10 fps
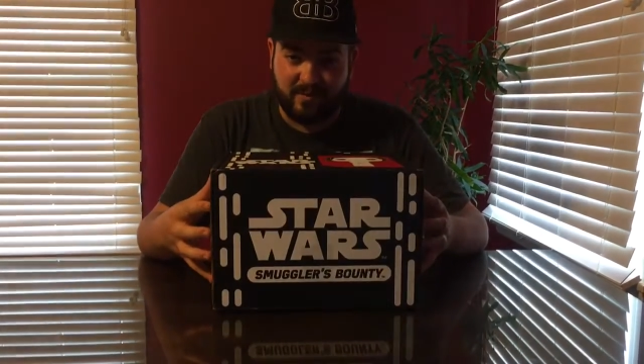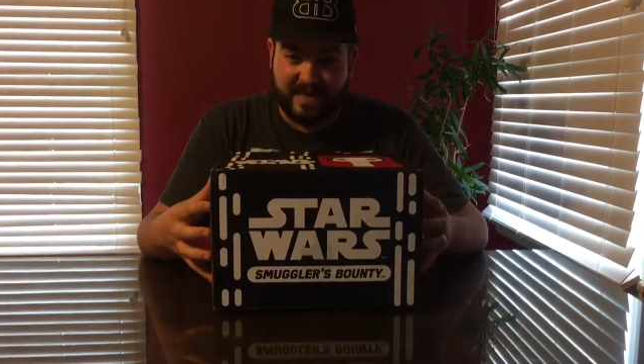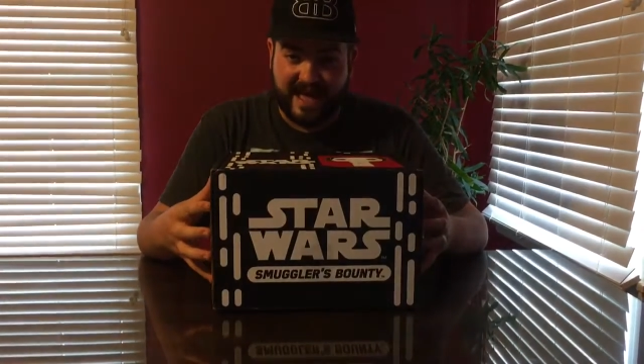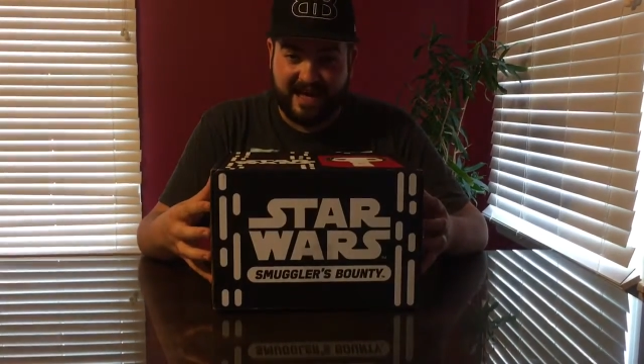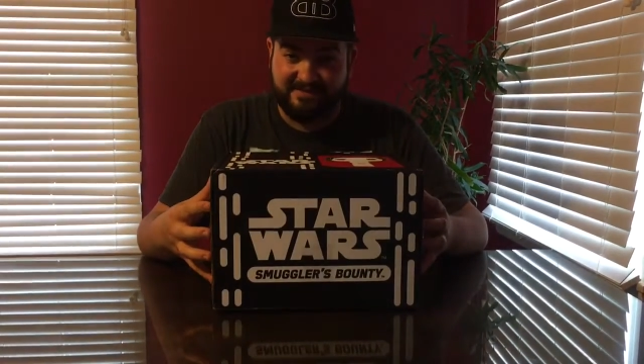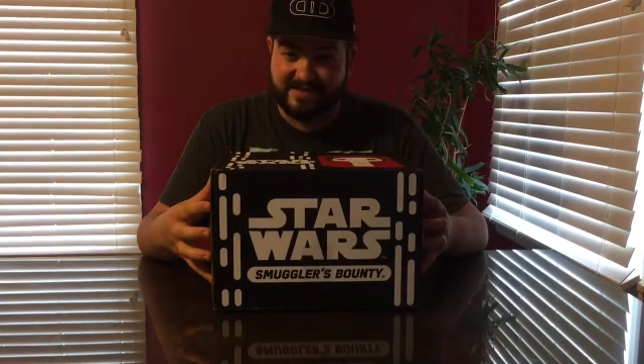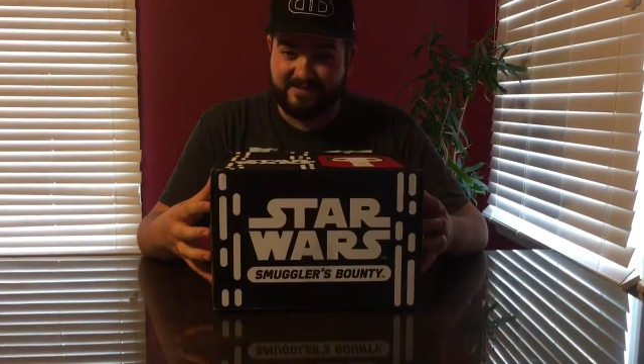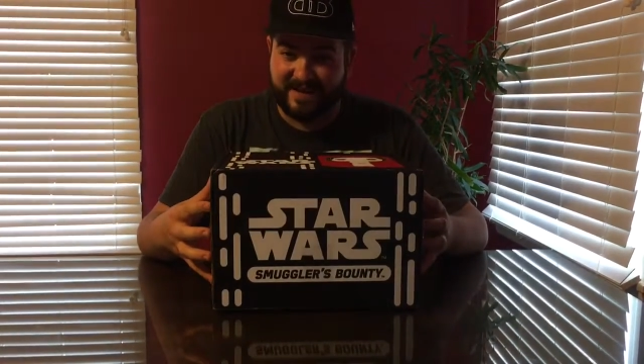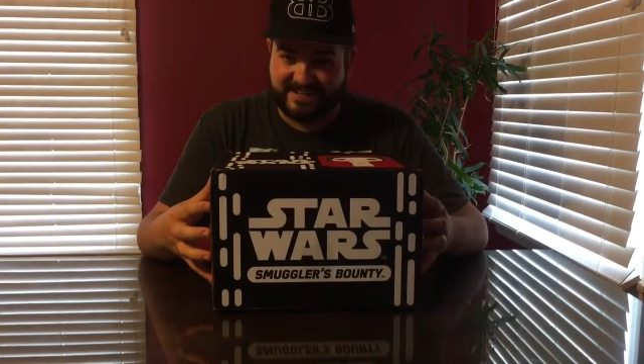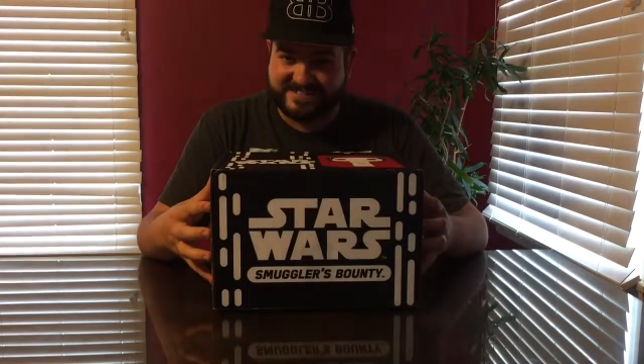we have in the
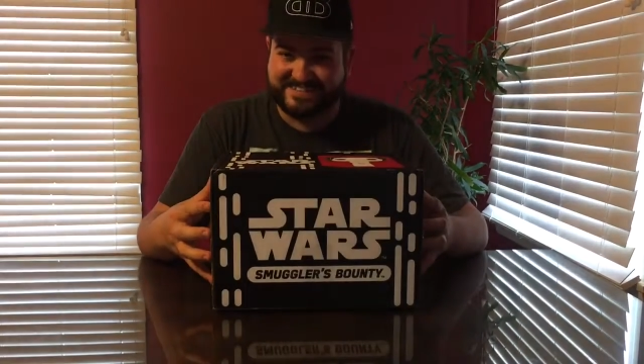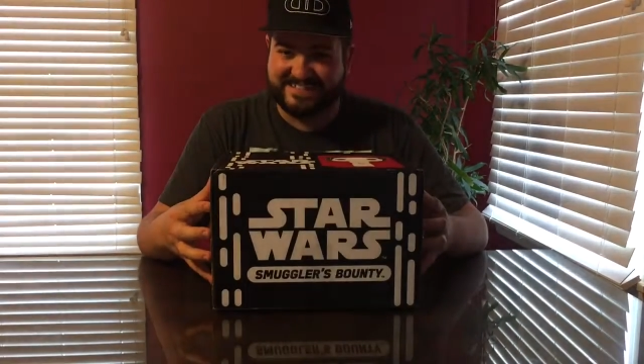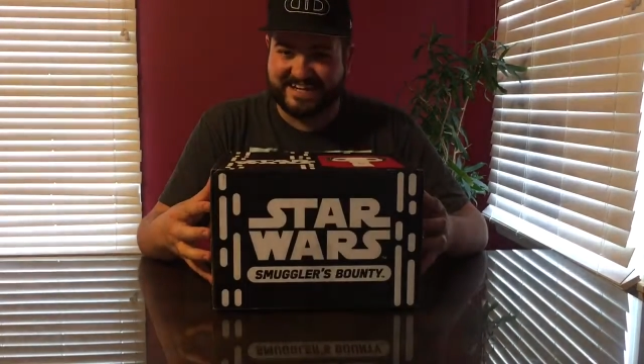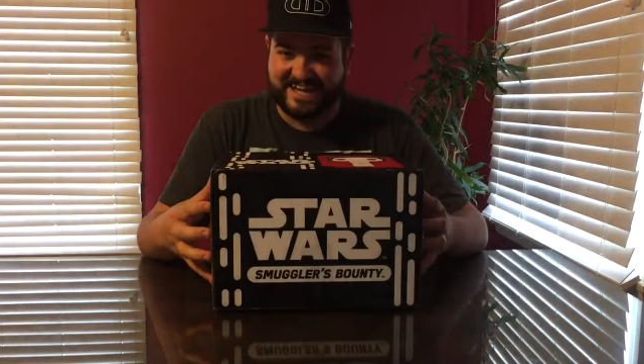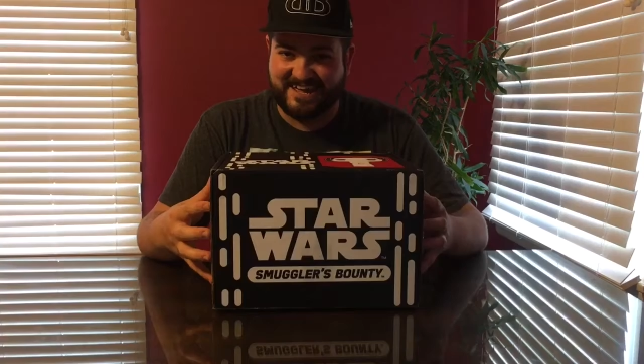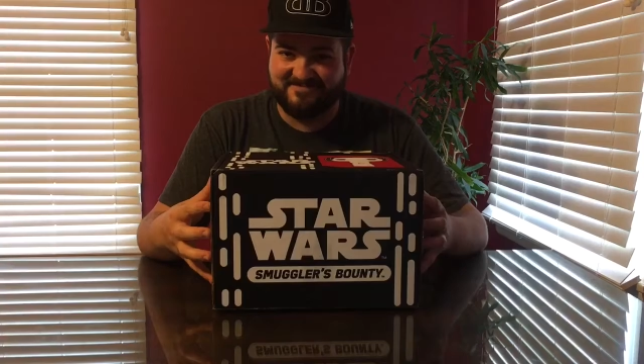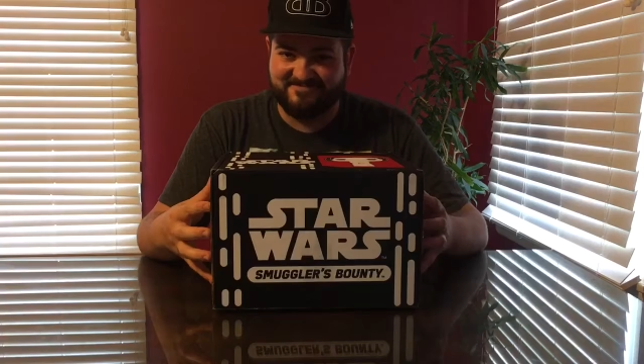box today.